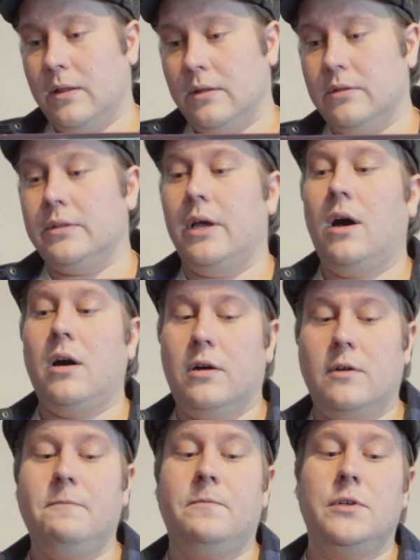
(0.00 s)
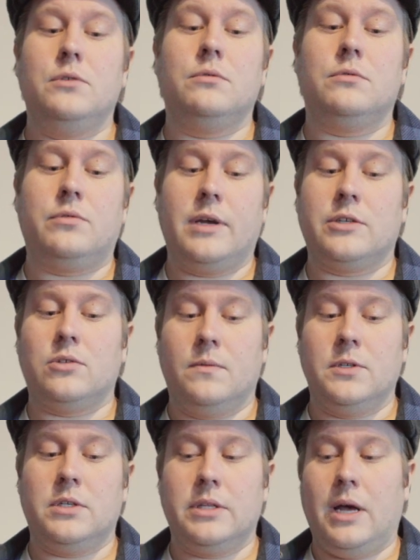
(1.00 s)
There are a few tracks
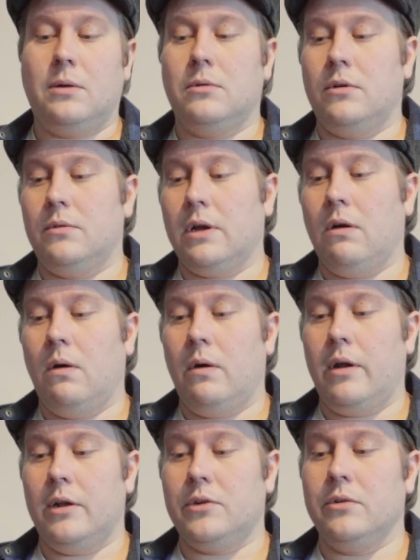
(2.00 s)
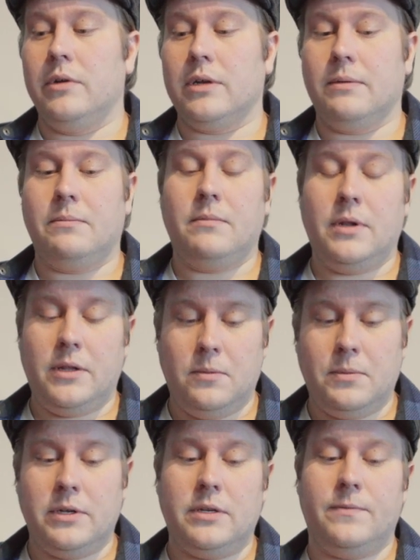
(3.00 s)
obviously that were recorded during a
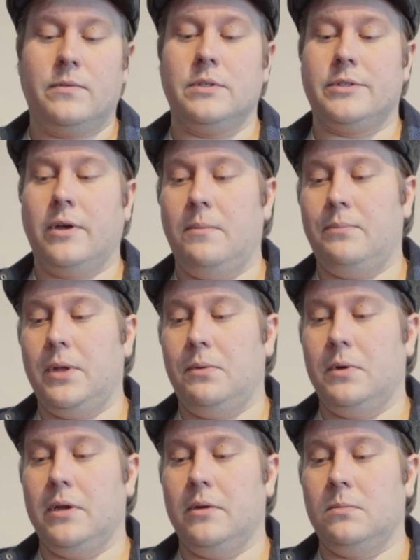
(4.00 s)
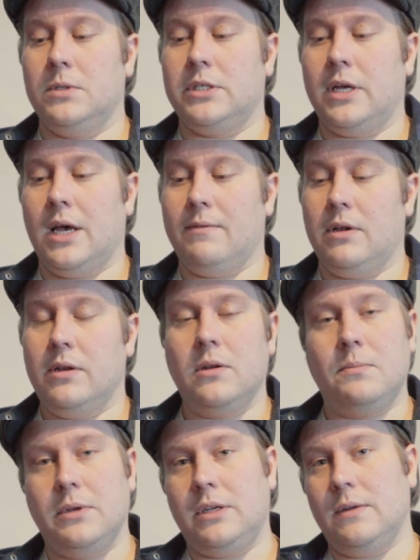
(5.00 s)
little bit different time period, which have a
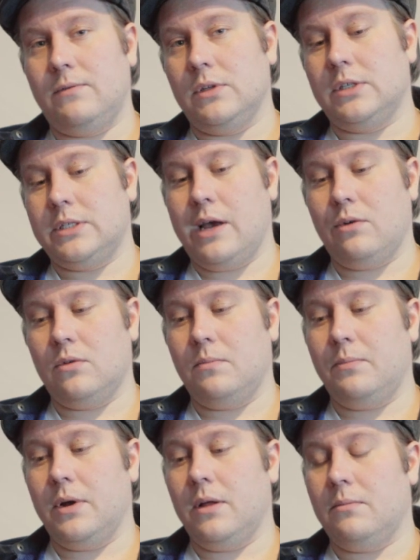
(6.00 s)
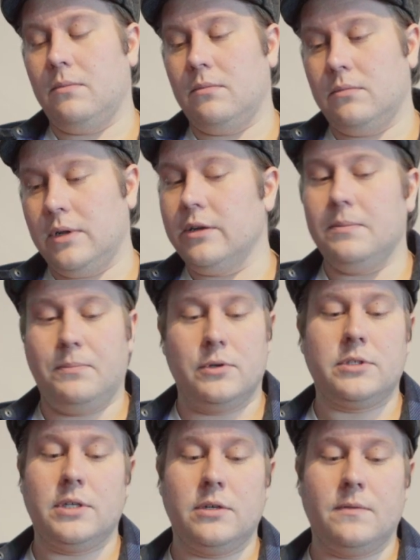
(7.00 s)
little bit different sound, but
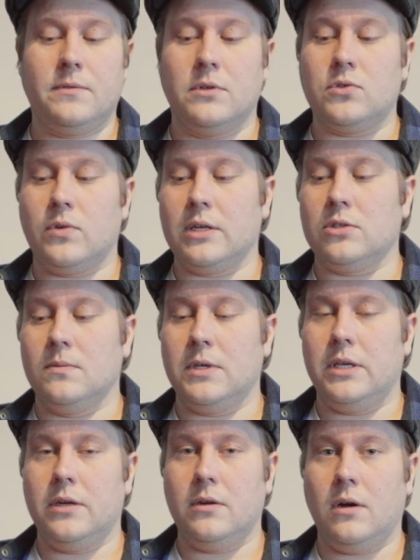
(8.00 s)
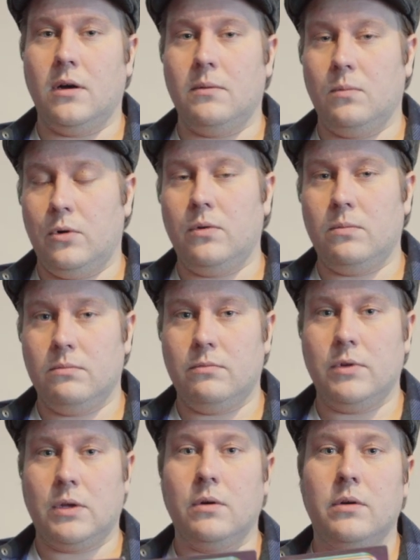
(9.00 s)
90% of the tracks over here were
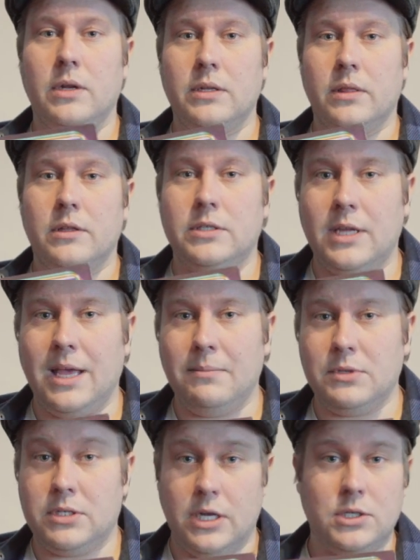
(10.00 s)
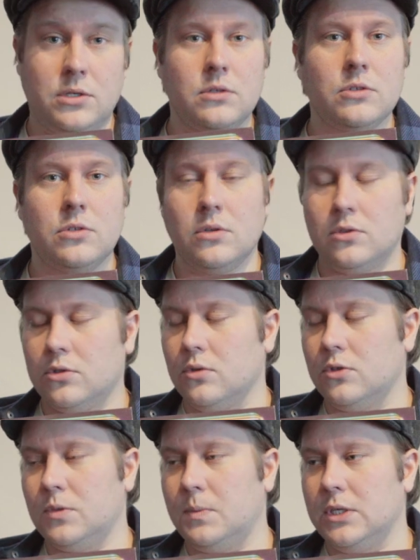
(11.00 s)
recorded in the same sessions,
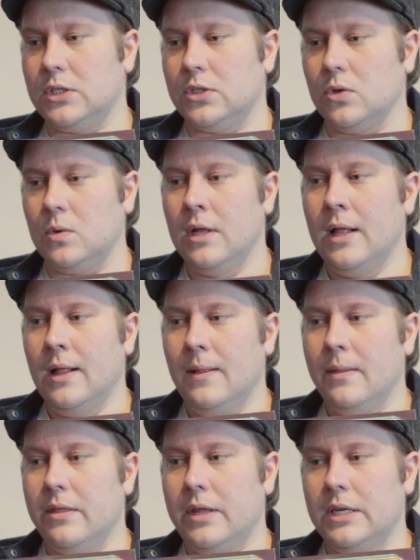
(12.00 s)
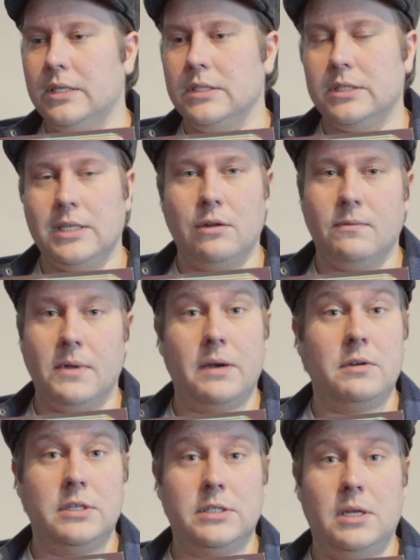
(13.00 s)
so to speak, so they sound
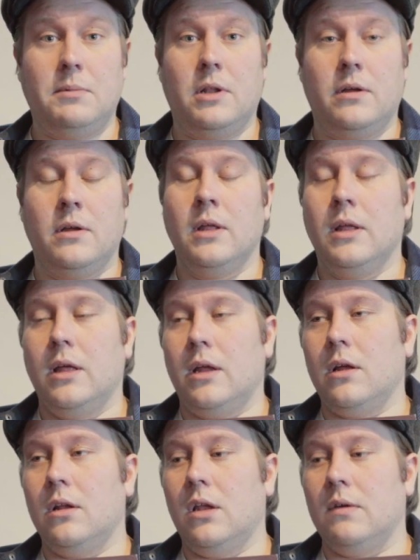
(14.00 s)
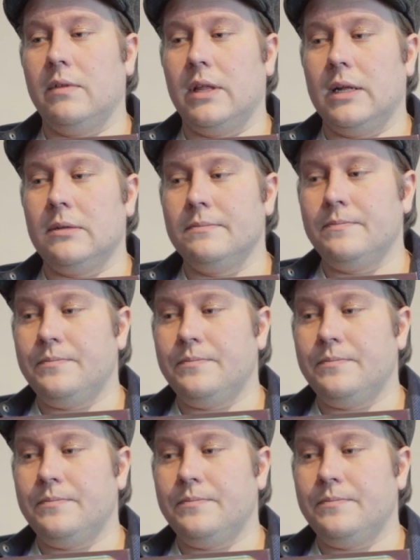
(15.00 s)
very similar, and I love that.